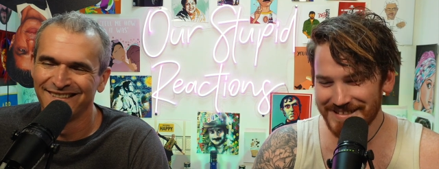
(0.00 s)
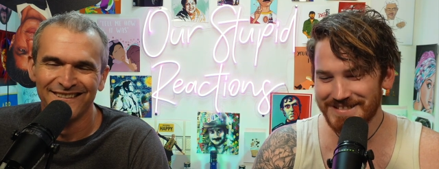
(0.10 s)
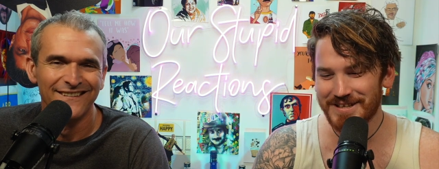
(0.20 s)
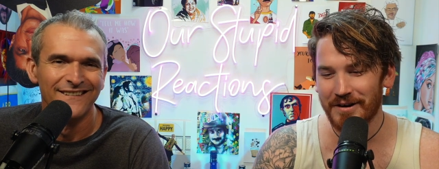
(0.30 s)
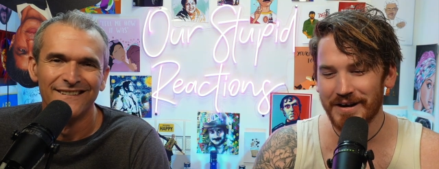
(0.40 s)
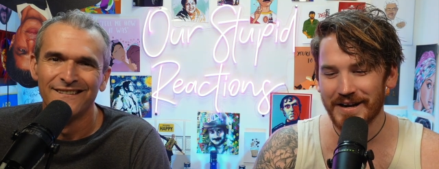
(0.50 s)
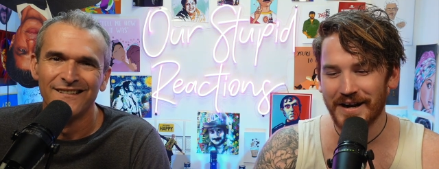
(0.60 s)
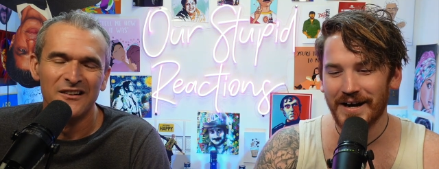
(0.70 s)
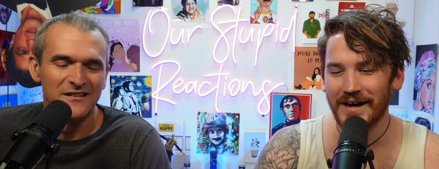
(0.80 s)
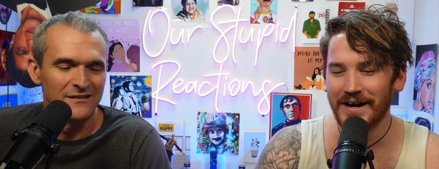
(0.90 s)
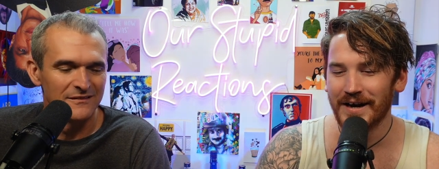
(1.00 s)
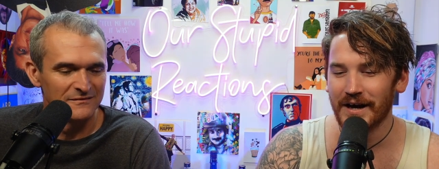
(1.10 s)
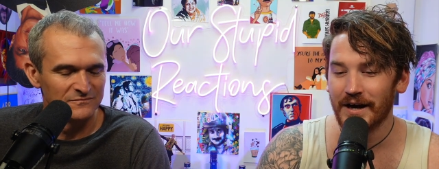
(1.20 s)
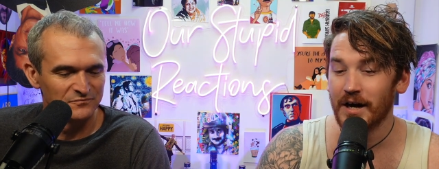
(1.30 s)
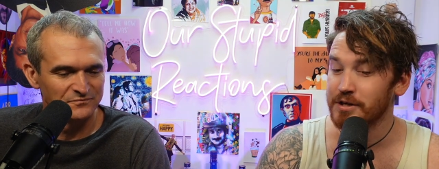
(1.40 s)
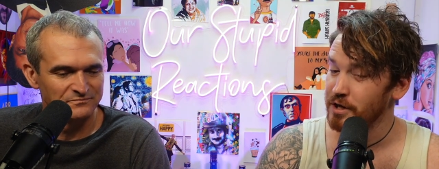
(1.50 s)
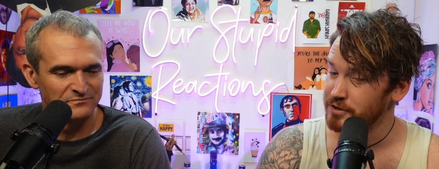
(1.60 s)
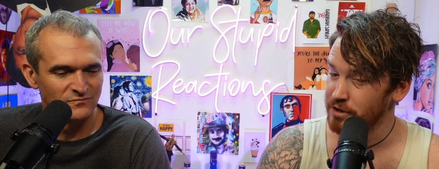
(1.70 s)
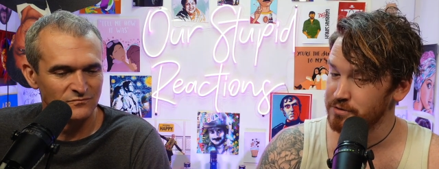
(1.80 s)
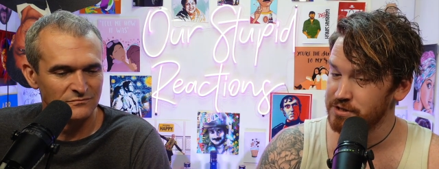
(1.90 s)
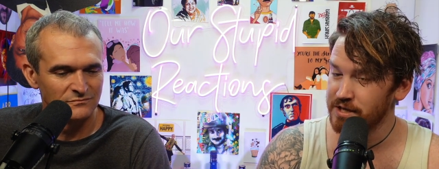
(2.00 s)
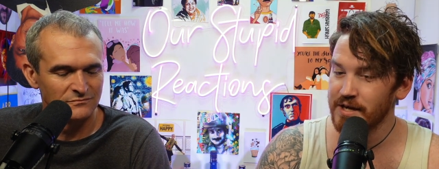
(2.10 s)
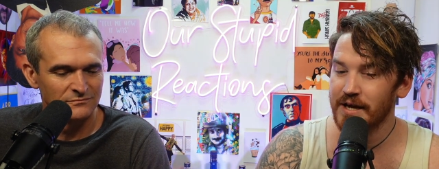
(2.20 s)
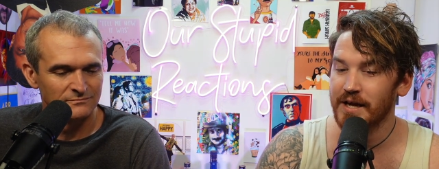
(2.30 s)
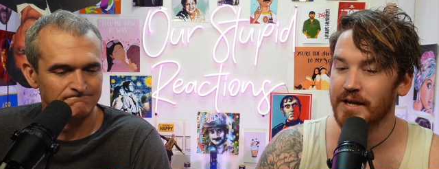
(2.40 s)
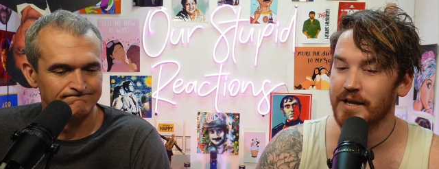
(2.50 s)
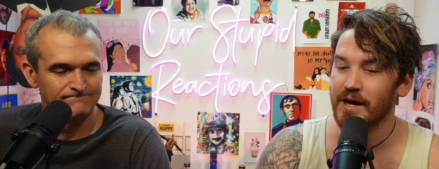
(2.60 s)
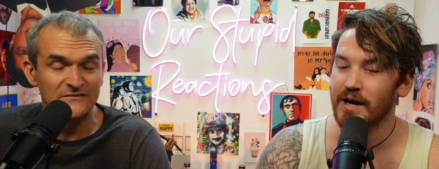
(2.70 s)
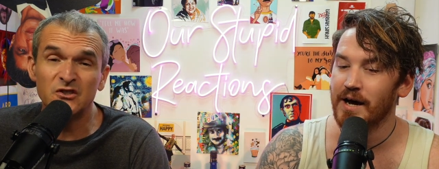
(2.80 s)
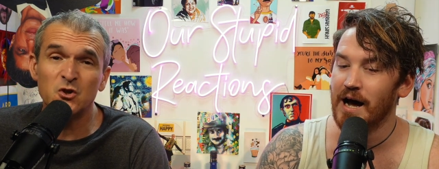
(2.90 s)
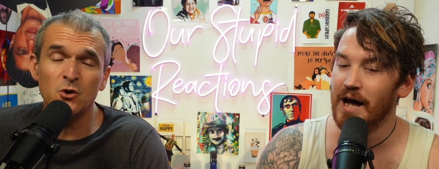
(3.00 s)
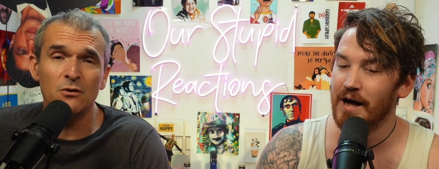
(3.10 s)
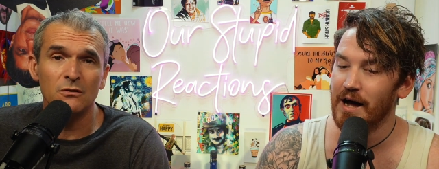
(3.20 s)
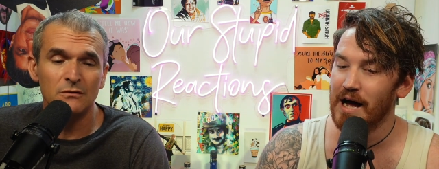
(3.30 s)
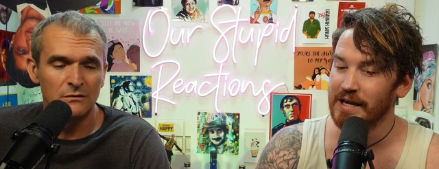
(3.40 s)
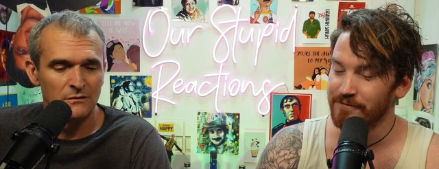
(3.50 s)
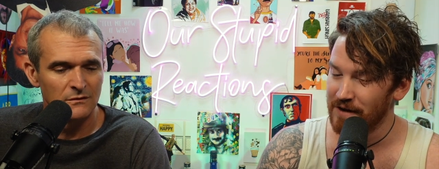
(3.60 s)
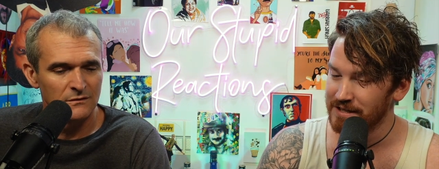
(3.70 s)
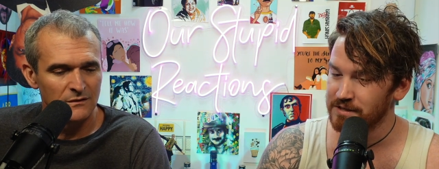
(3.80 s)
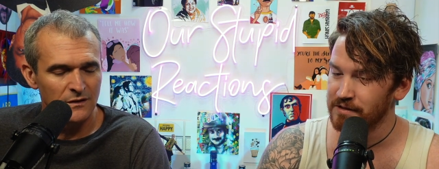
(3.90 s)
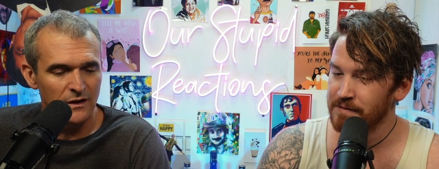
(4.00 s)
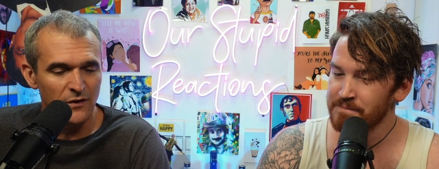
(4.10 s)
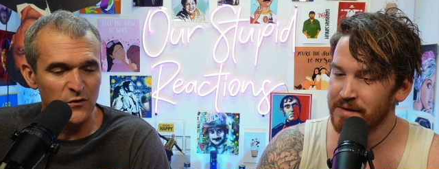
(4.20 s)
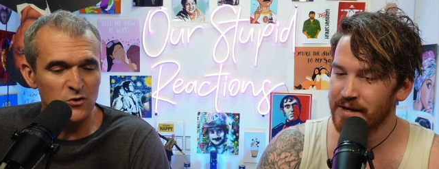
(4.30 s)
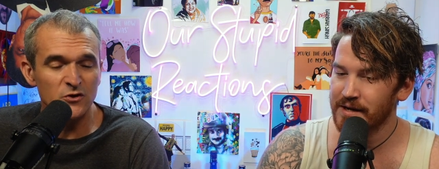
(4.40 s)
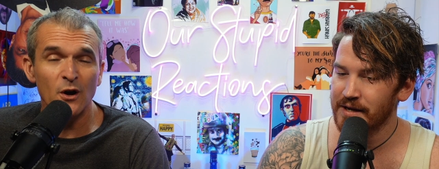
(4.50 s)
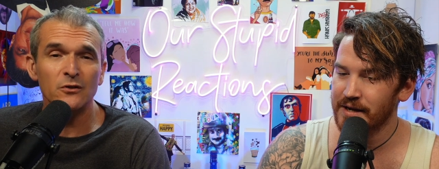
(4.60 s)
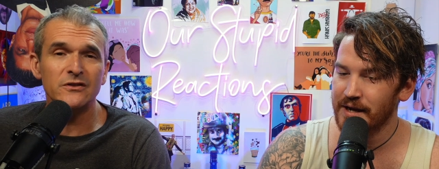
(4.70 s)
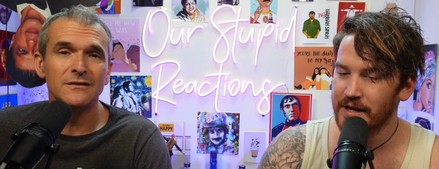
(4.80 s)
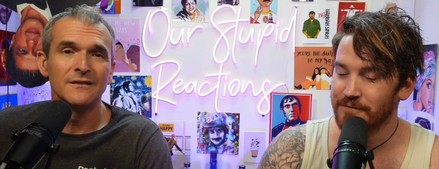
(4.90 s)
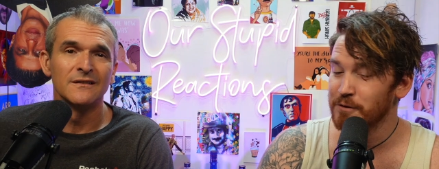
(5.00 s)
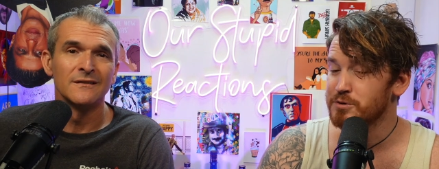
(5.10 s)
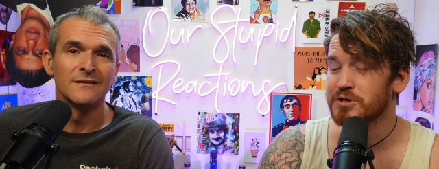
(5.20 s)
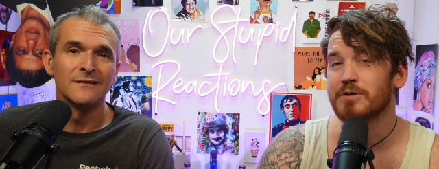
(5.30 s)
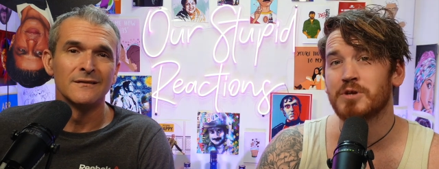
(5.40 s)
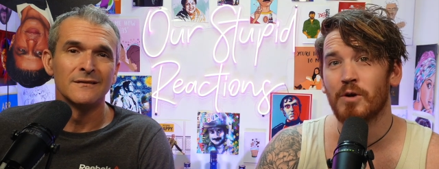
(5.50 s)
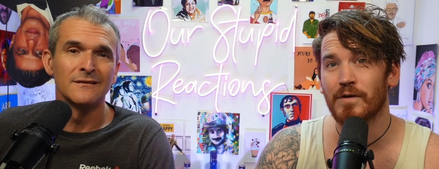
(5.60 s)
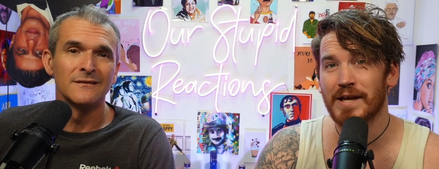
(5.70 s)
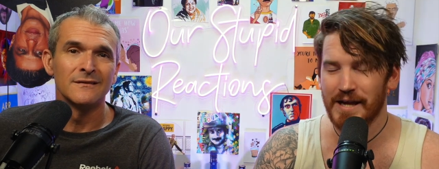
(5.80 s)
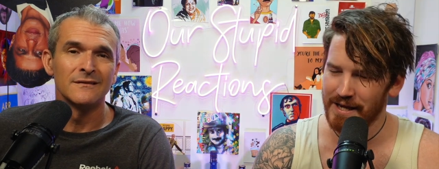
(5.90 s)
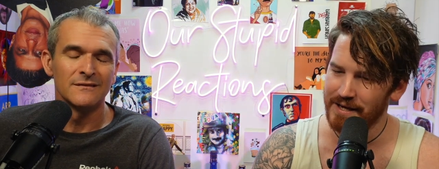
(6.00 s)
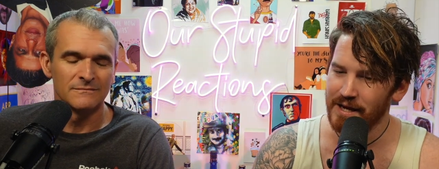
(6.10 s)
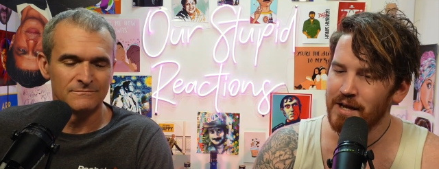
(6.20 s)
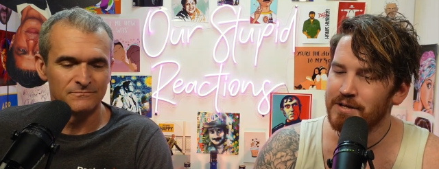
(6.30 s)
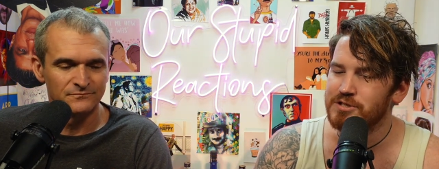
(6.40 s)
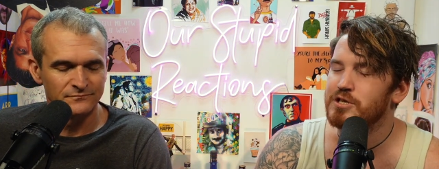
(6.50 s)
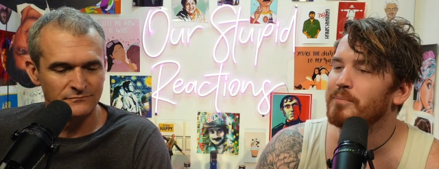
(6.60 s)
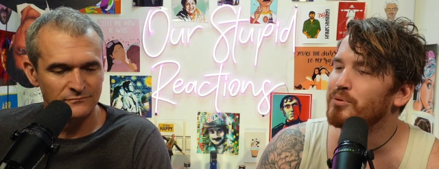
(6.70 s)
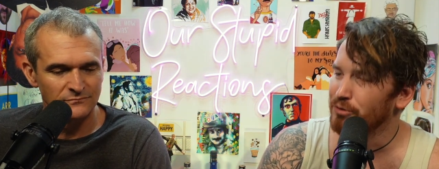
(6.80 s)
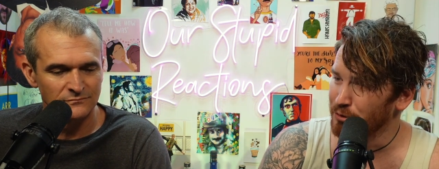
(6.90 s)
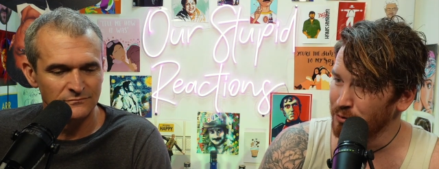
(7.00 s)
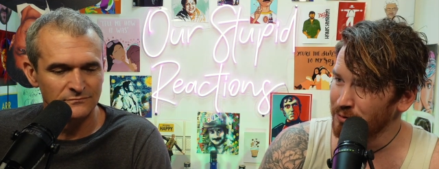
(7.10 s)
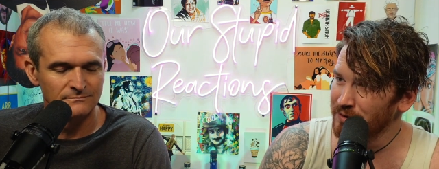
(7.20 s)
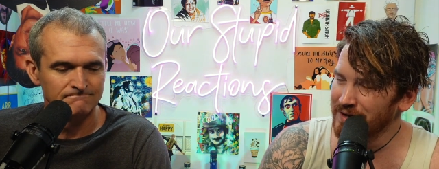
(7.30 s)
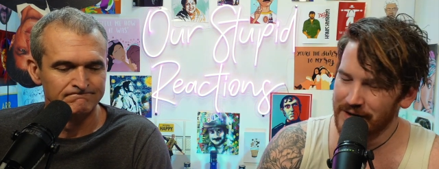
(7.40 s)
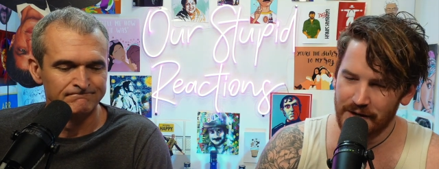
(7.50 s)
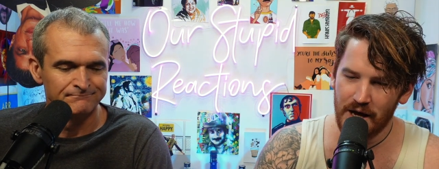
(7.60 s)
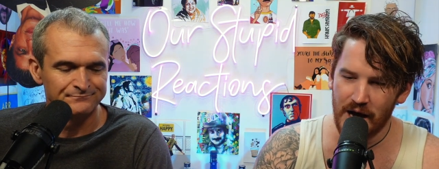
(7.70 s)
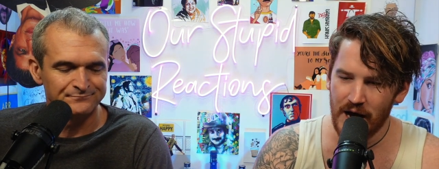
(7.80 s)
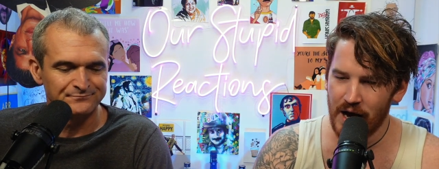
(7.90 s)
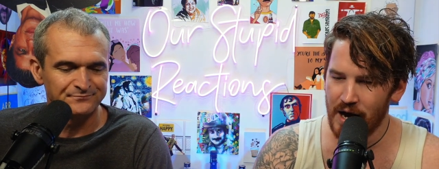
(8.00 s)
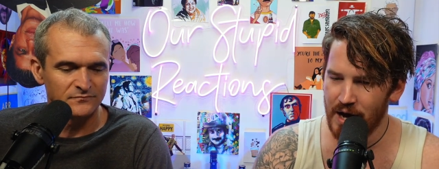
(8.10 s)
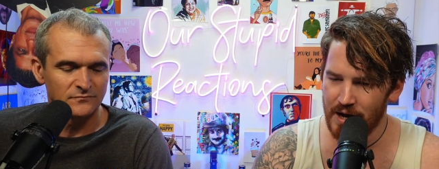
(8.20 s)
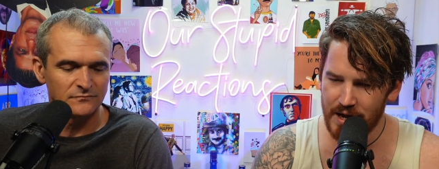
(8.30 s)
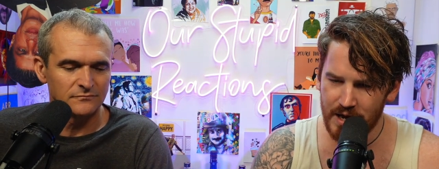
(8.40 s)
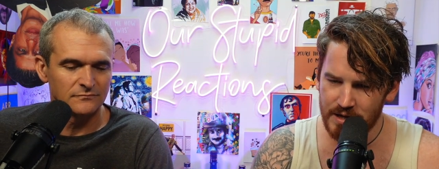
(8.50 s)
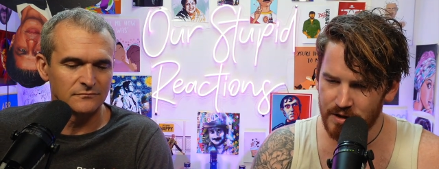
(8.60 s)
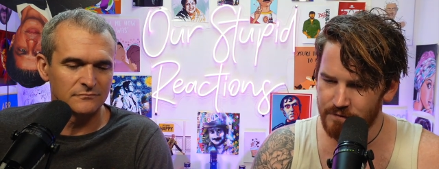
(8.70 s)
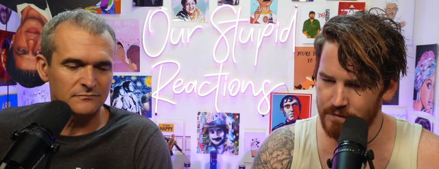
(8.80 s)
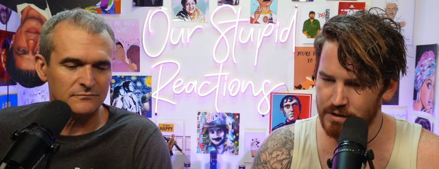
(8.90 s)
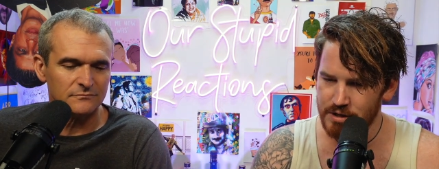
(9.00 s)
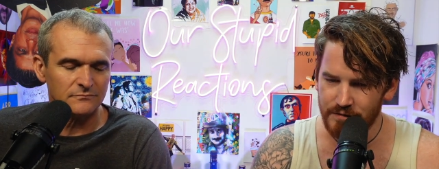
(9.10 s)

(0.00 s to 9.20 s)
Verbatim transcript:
Speaker 1: starring uh, a, a Dost in uh, it's true. Ali Fazal. And a future Dost. And a future Dost, hopefully, in Tabu. Uh, and uh, it's